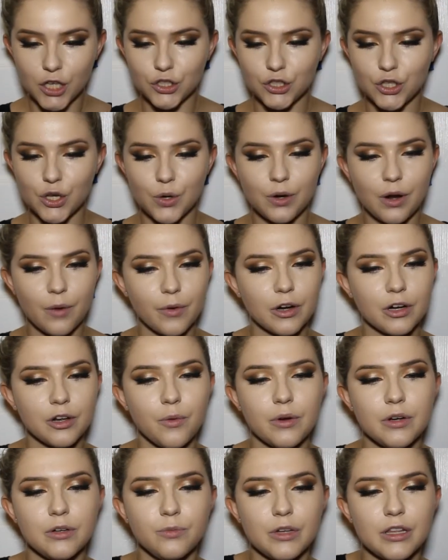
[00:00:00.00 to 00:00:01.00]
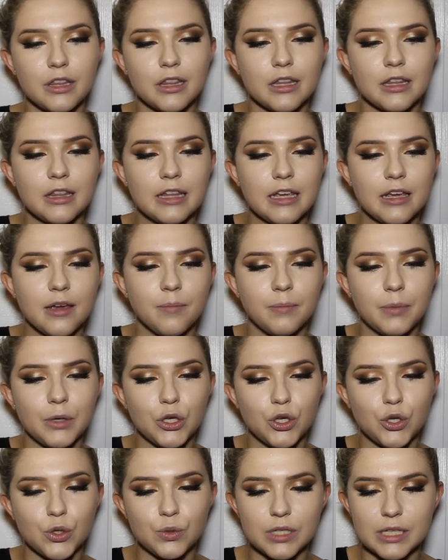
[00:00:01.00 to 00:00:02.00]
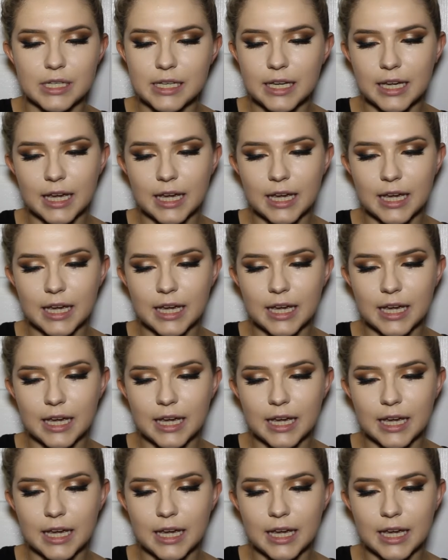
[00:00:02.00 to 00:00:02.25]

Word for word: So now we're going to go in with the Beauty